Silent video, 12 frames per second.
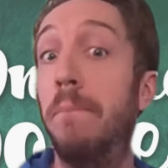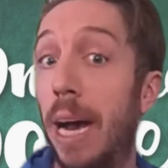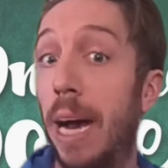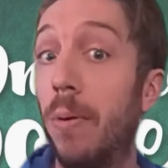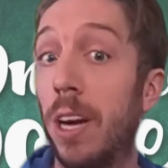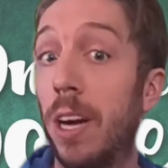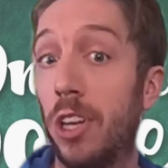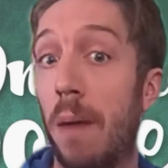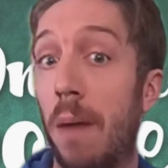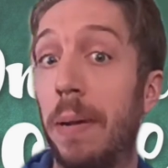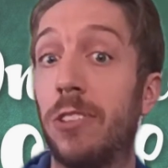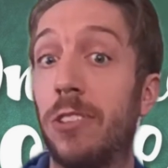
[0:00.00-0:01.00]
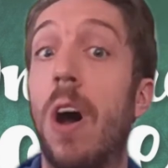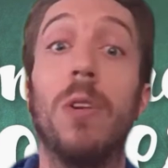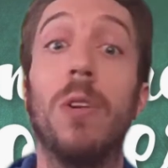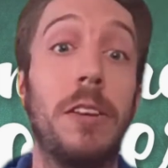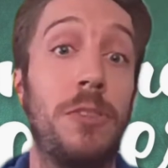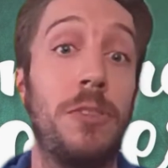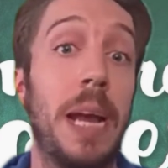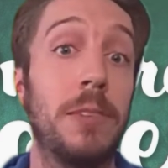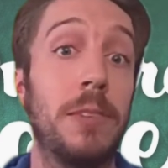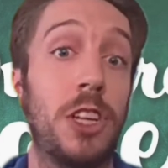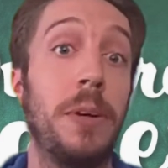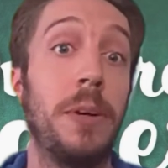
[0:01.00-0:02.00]
about a topic. So not only to be
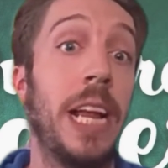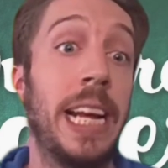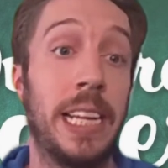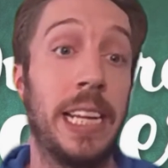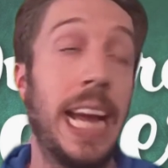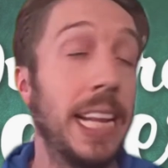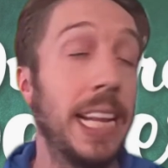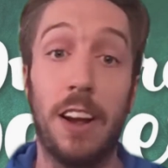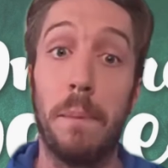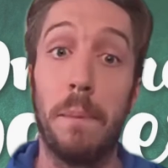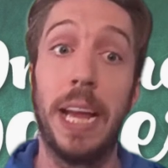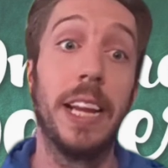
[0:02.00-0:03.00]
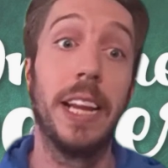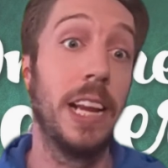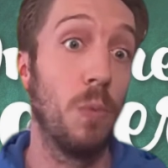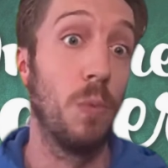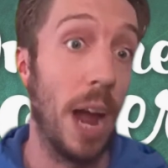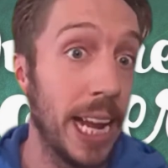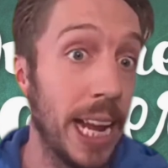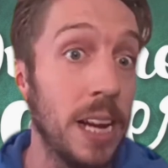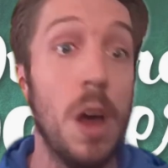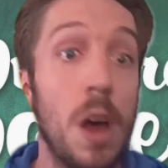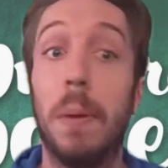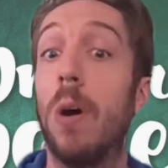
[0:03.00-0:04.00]
able to communicate their opinion in
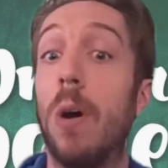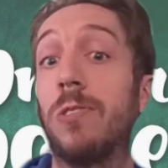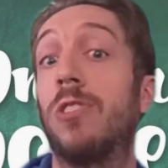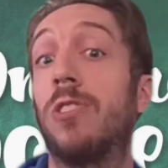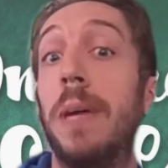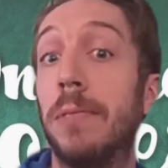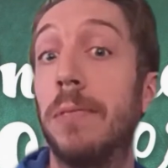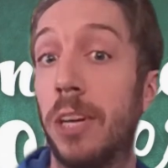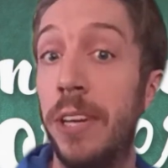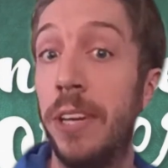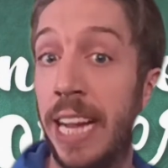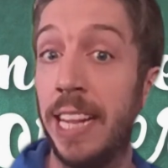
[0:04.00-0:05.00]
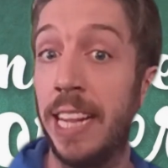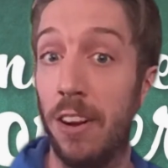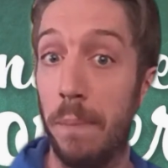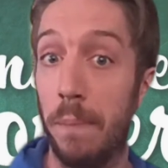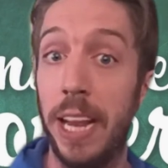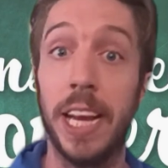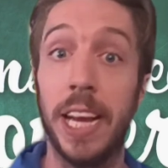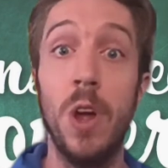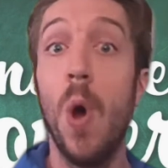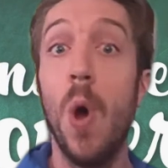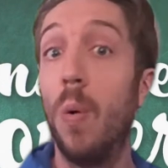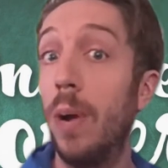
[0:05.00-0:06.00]
writing, but also to be able to communicate their
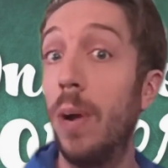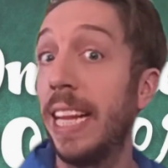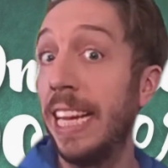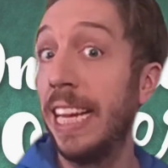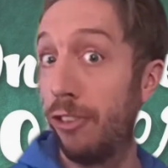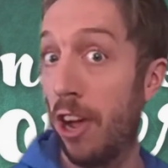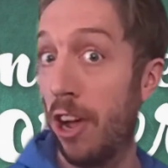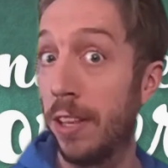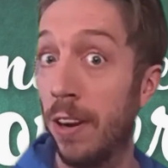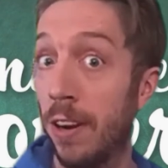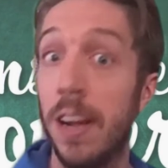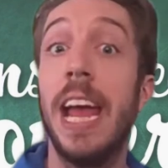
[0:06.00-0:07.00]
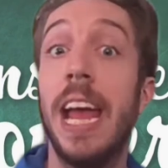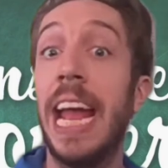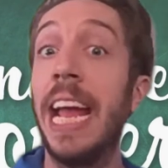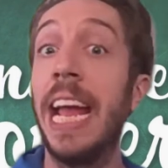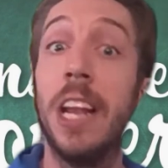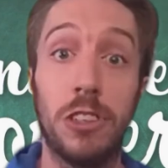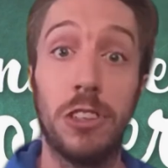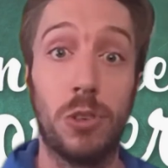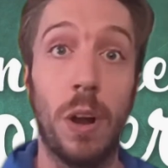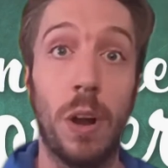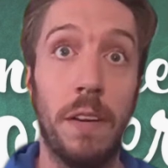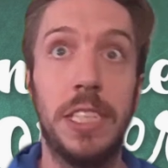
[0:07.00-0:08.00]
opinion with each other in a
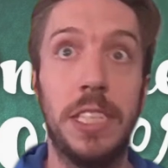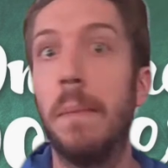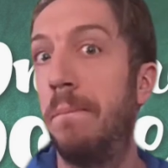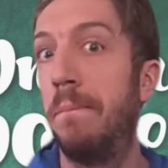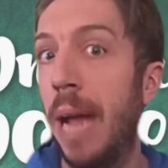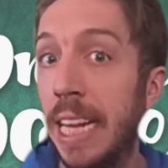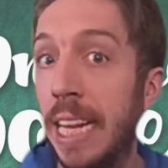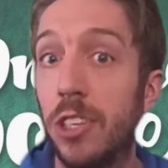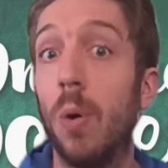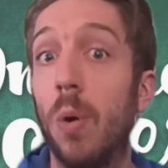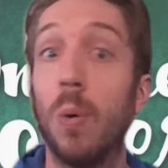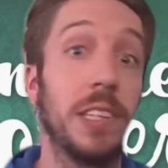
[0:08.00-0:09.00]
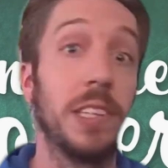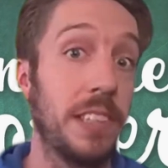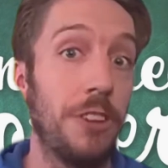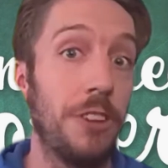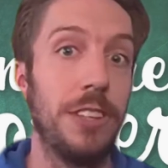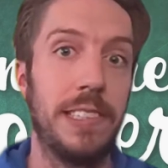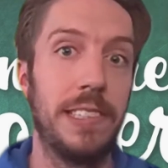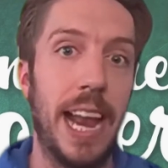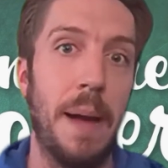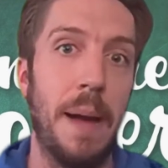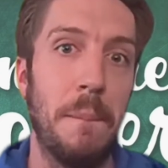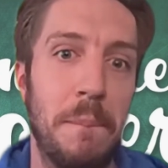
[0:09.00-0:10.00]
sort of debate or discussion
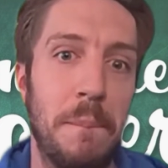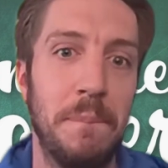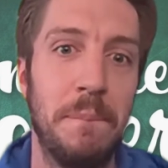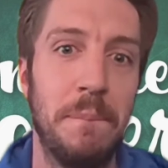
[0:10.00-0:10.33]
setting.